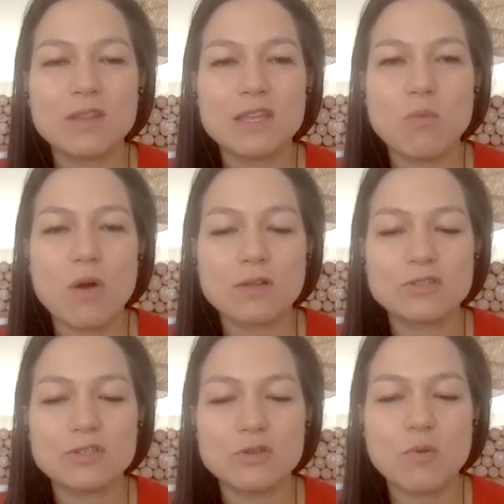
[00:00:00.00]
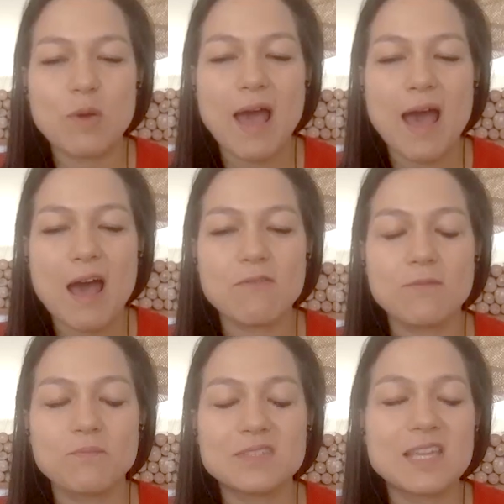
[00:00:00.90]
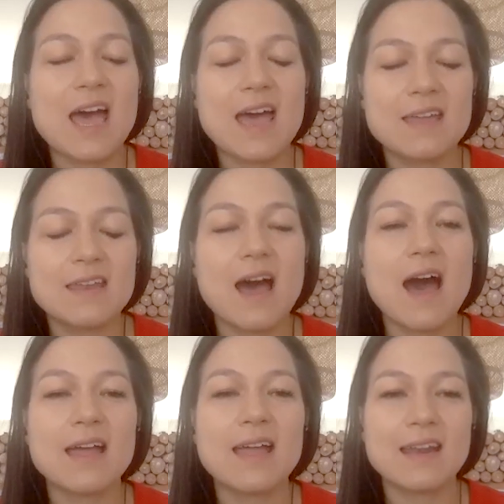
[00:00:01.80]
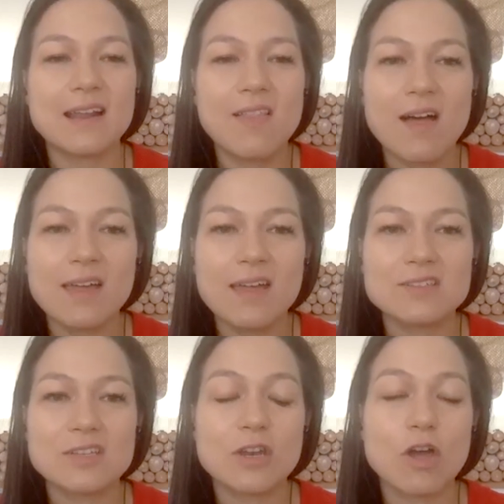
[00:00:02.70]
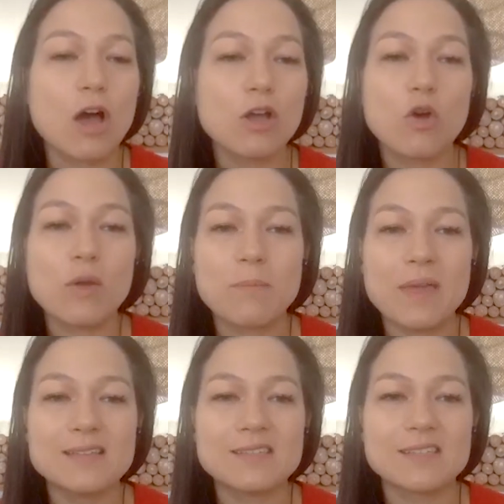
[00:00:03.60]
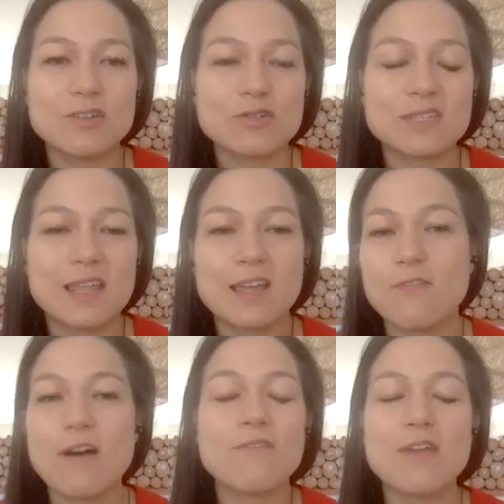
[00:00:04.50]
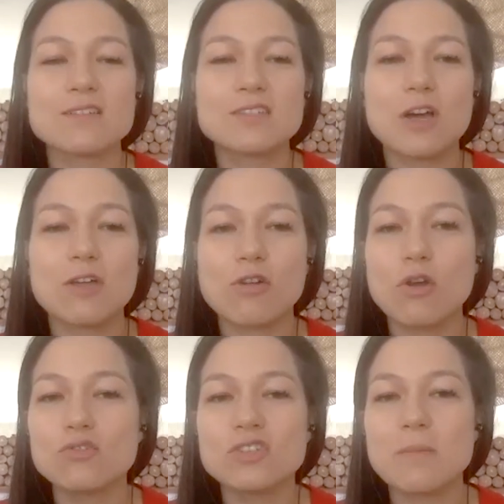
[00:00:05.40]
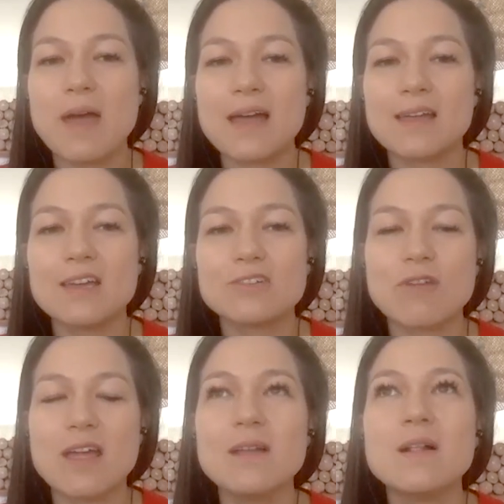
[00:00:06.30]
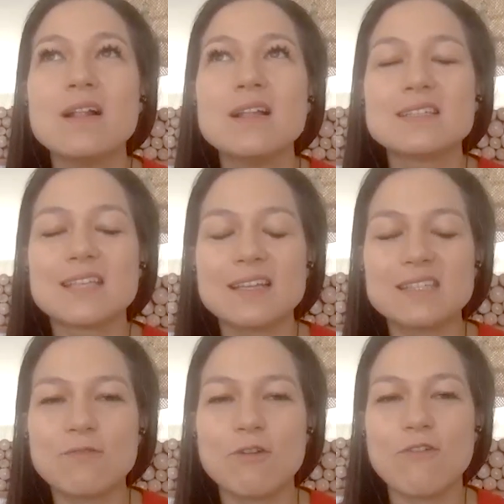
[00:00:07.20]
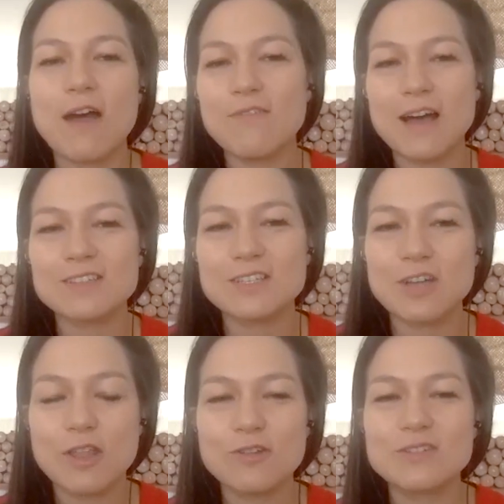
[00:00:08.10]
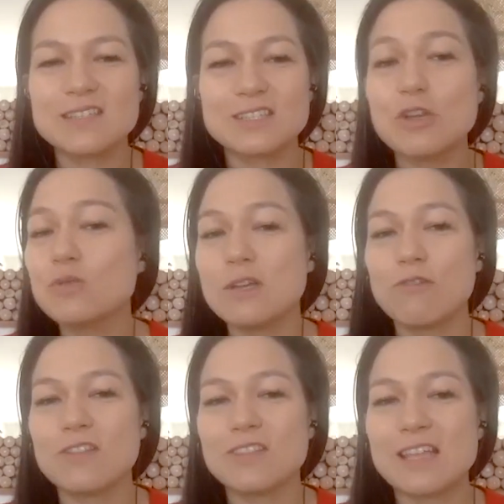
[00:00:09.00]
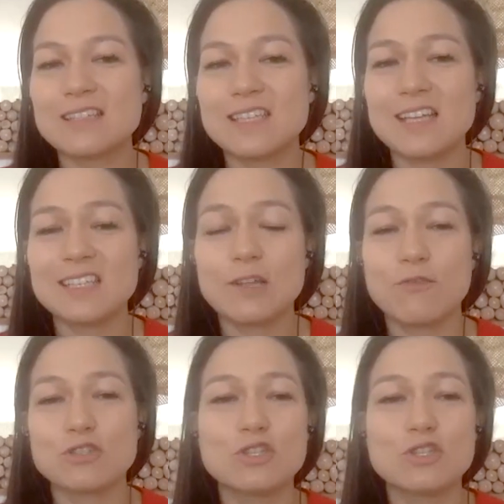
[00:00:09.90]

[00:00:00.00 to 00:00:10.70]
really want to have ten high-end clients on an ongoing basis, and you're selling a five thousand dollars coaching package, right? Selling something for five thousand dollars is so different than selling something for